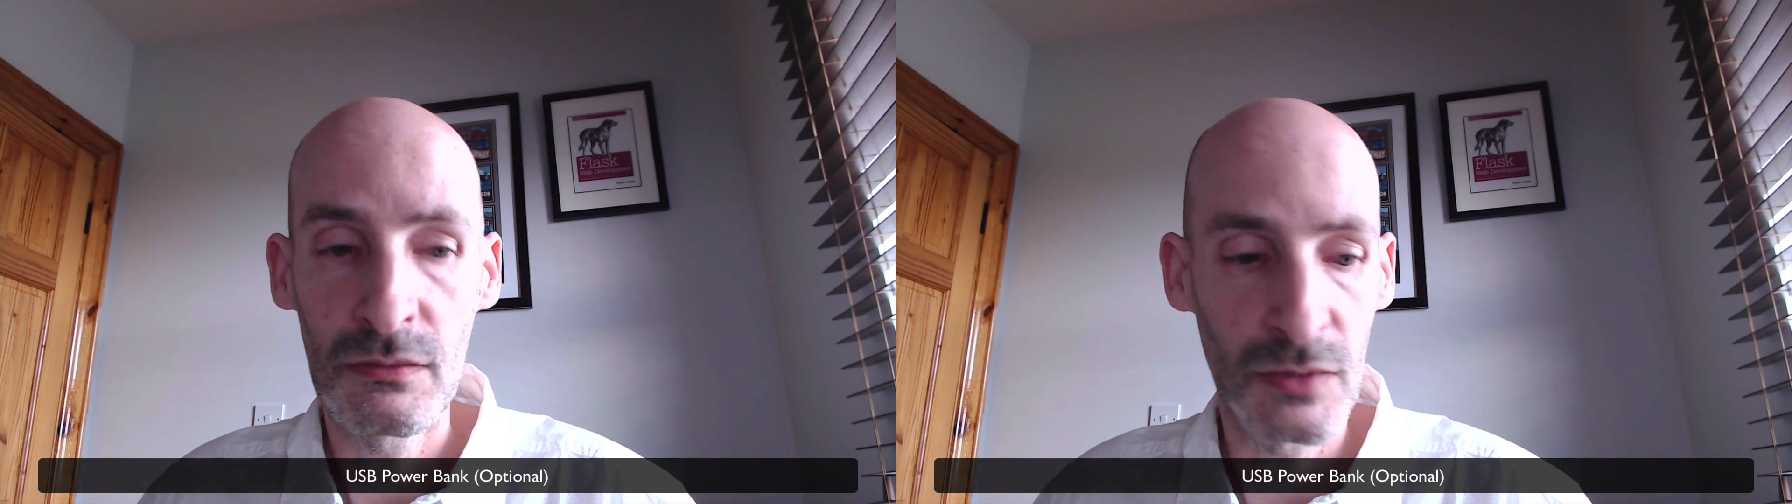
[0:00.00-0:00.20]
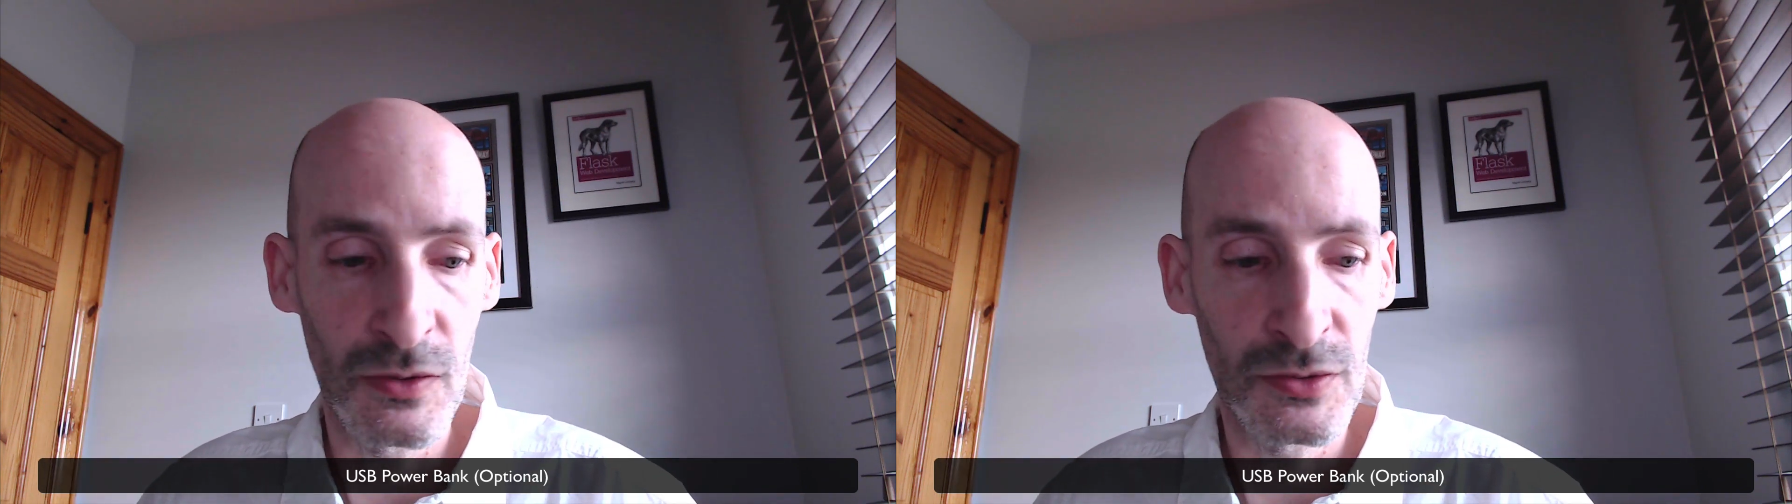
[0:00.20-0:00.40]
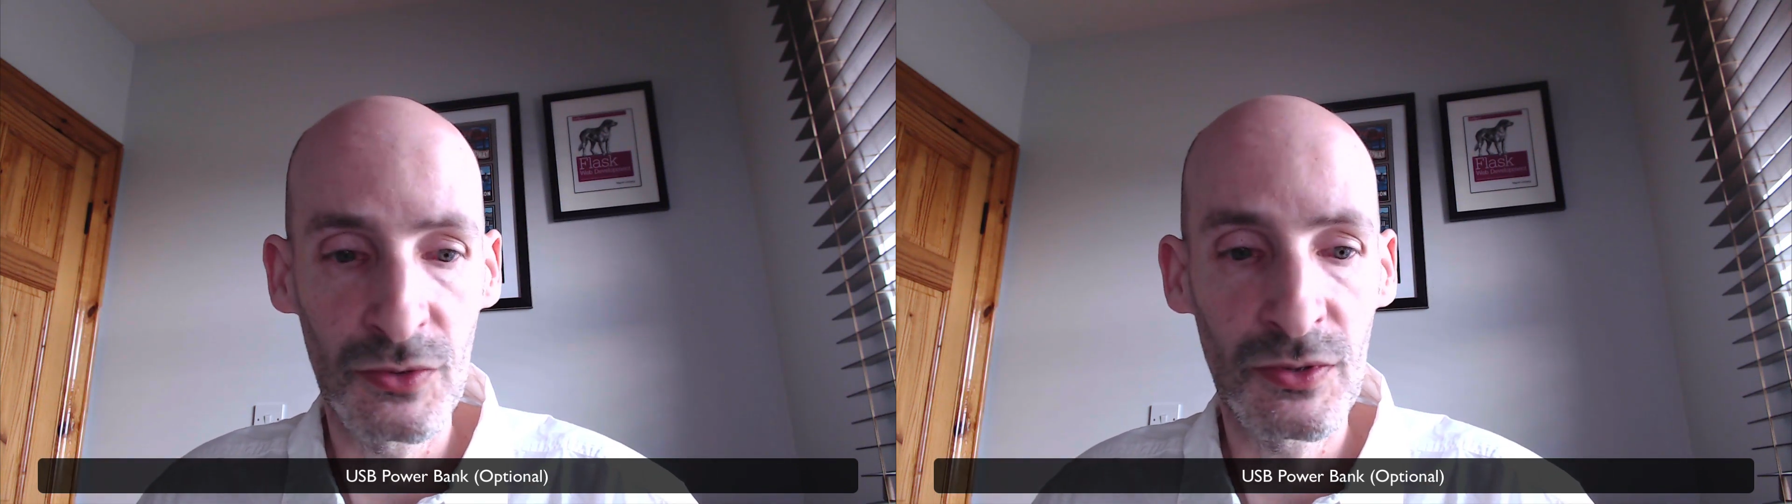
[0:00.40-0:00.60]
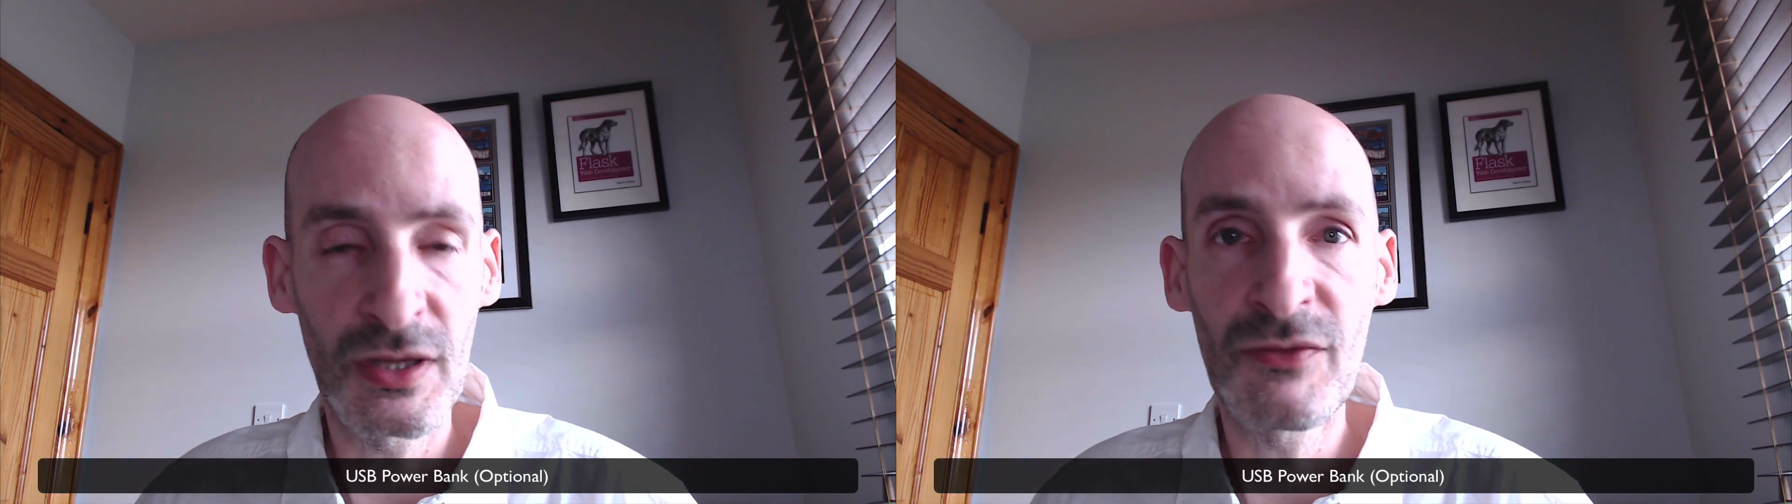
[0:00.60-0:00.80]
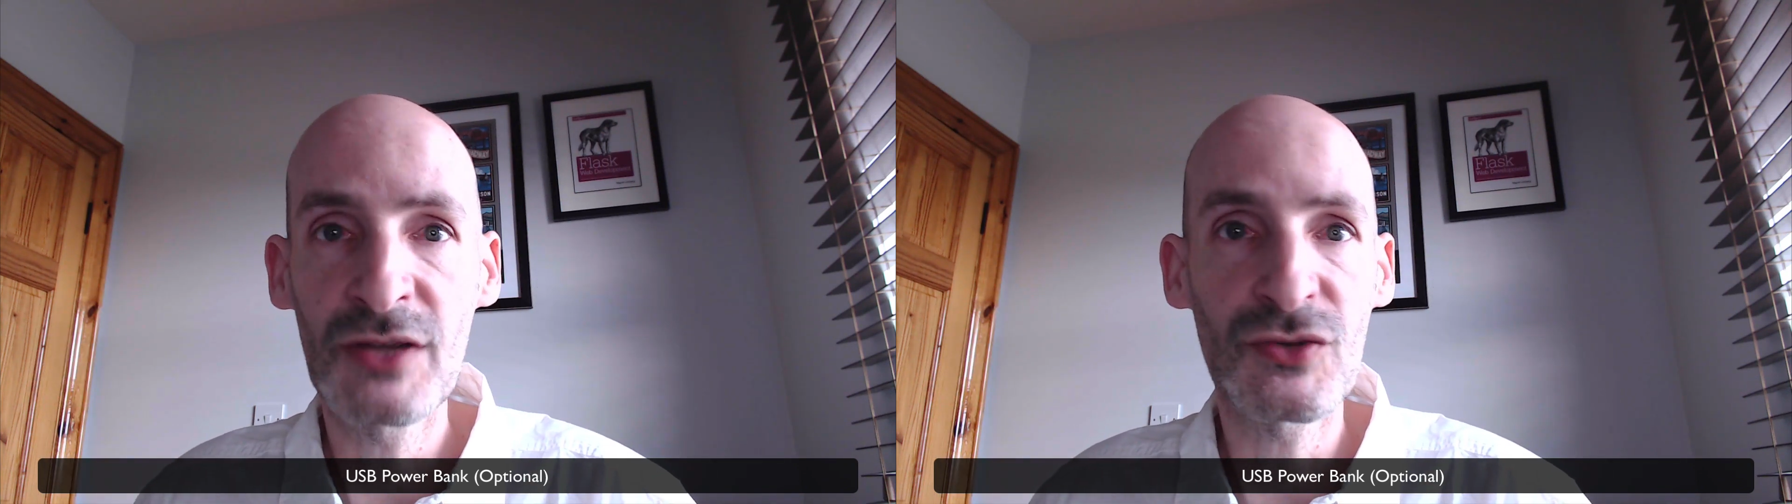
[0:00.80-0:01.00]
you know to, to
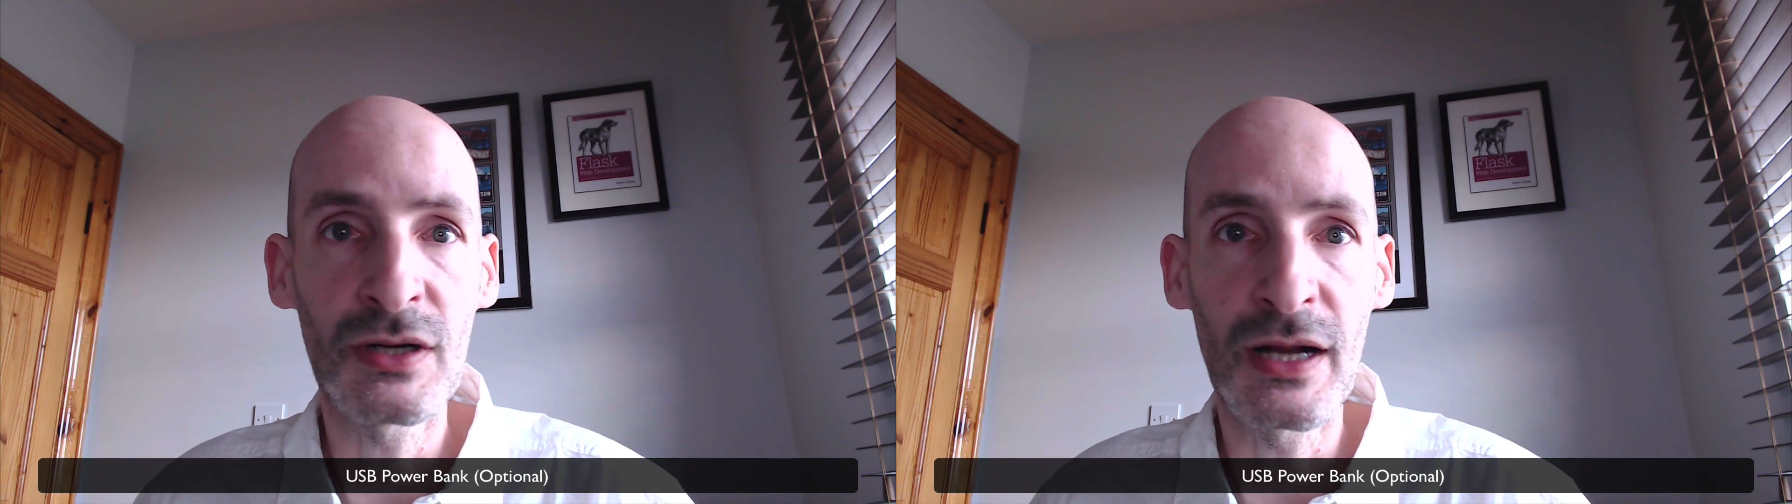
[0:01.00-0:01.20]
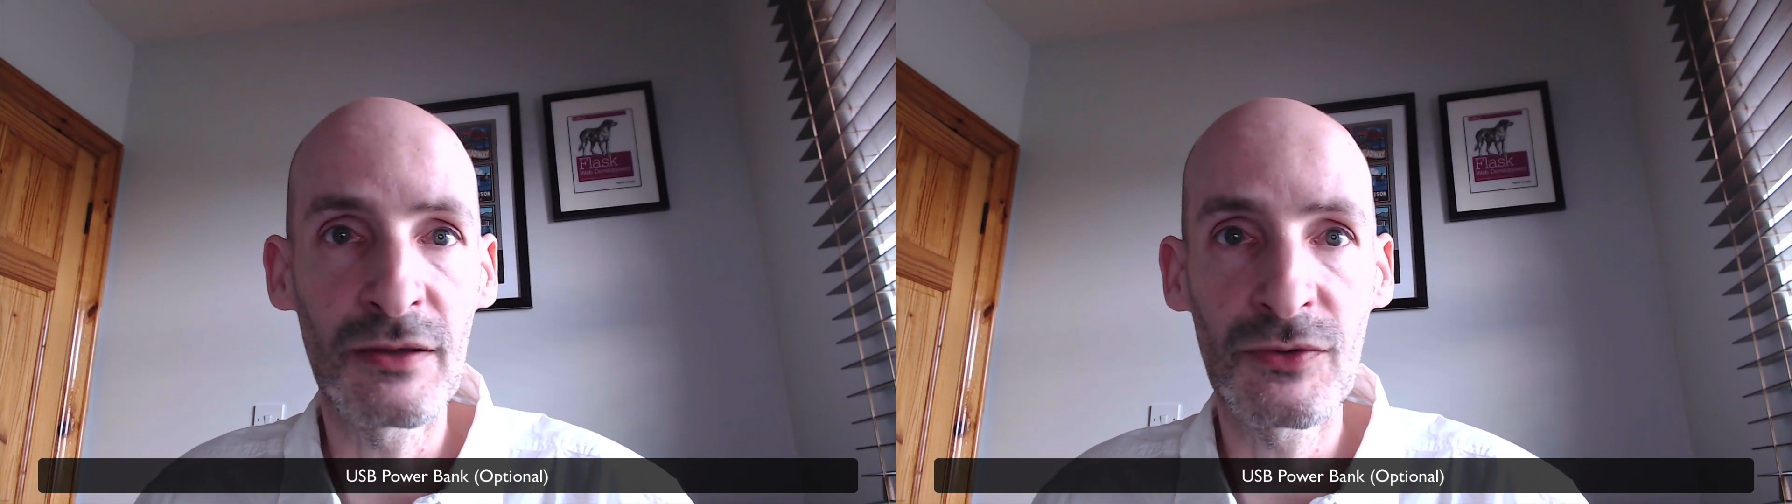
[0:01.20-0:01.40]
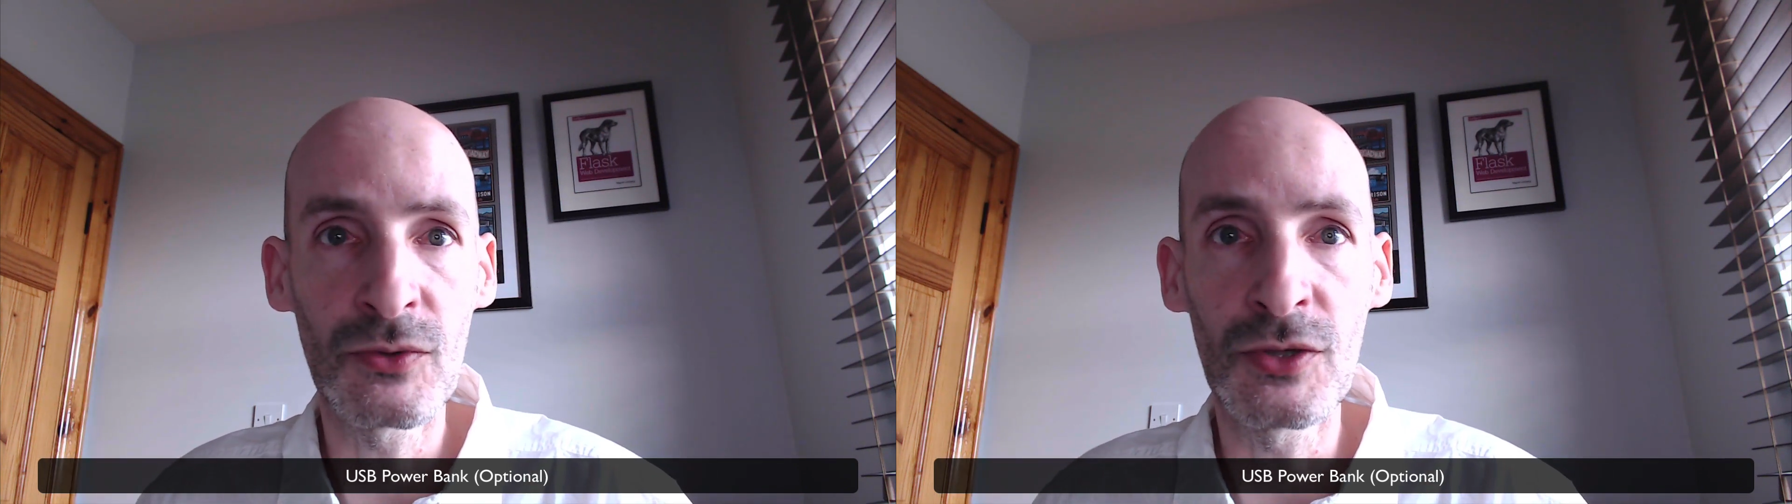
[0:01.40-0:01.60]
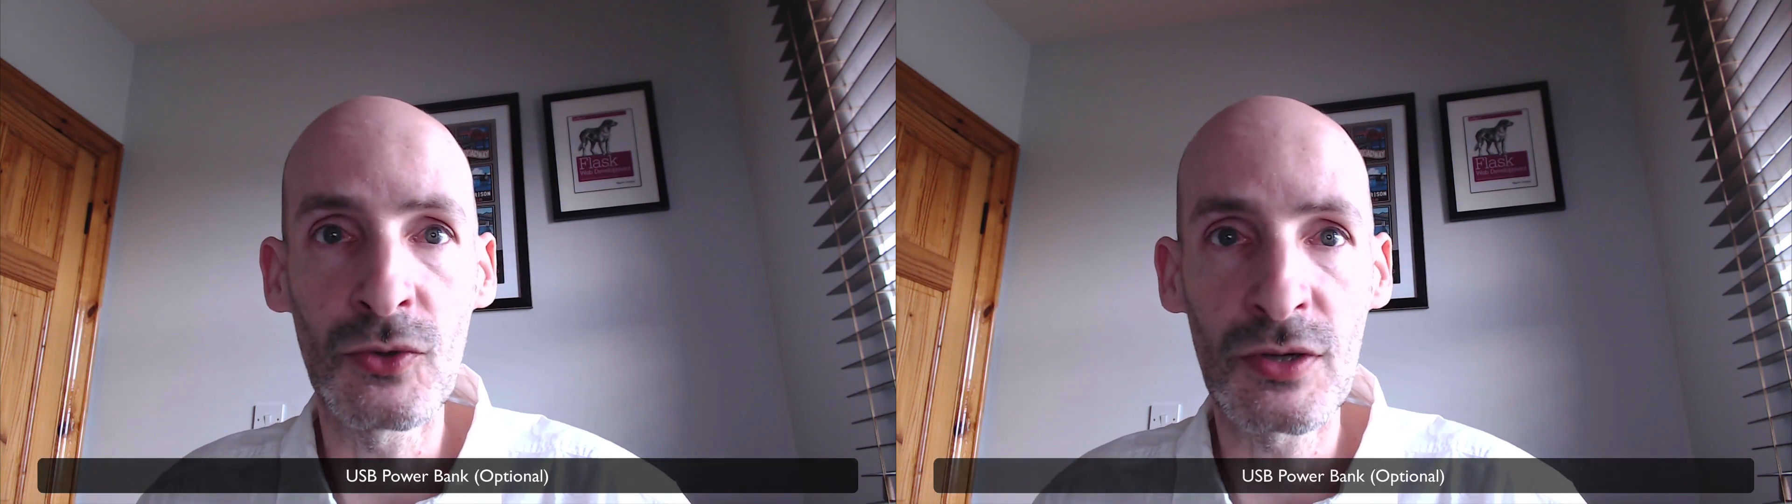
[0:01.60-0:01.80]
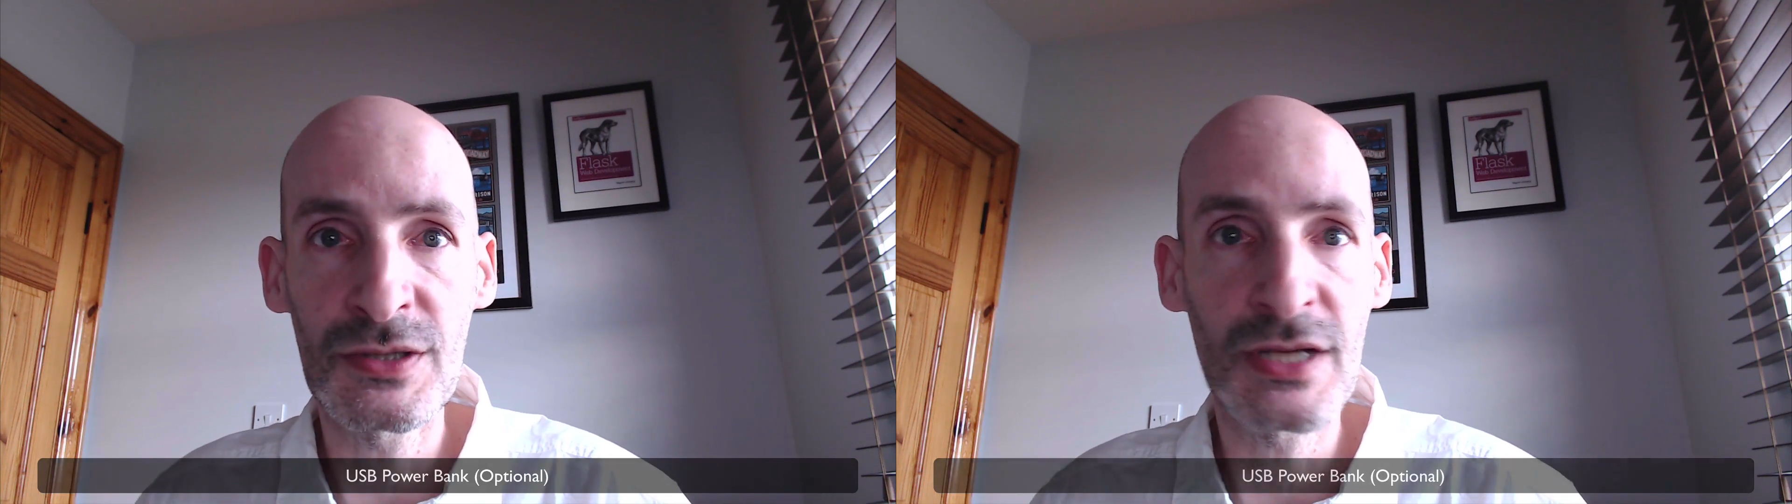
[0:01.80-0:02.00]
give extra life to
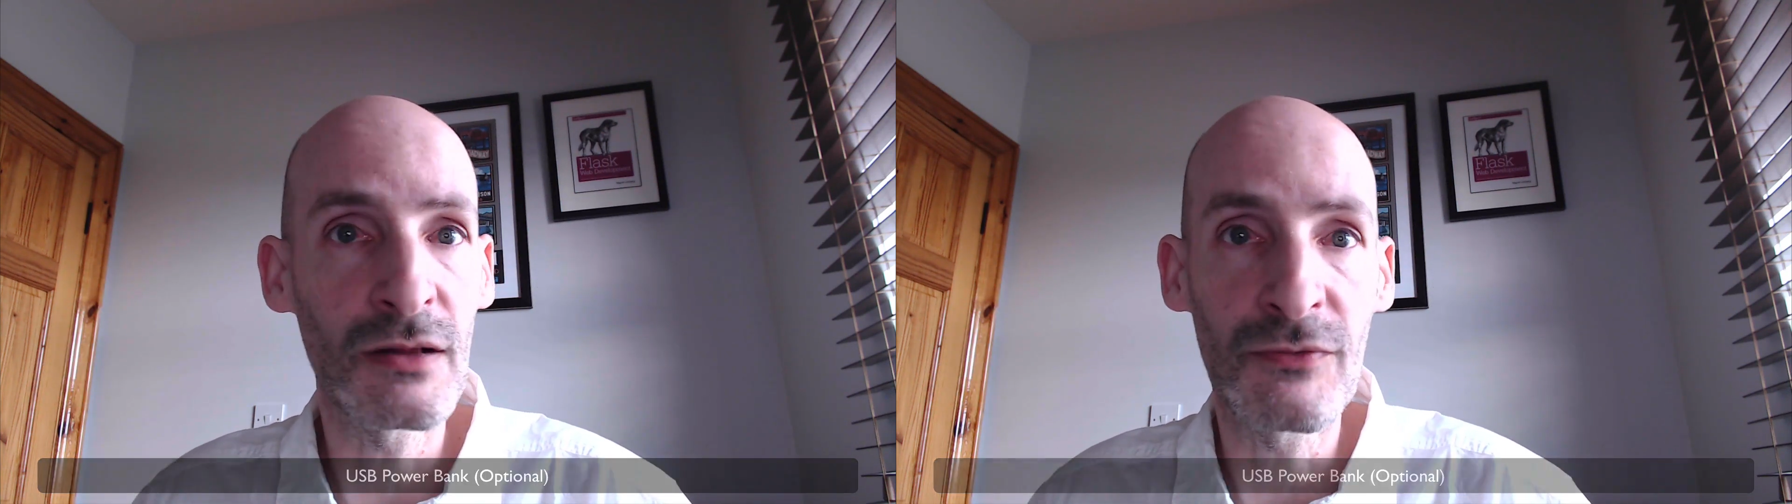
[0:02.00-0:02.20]
your cell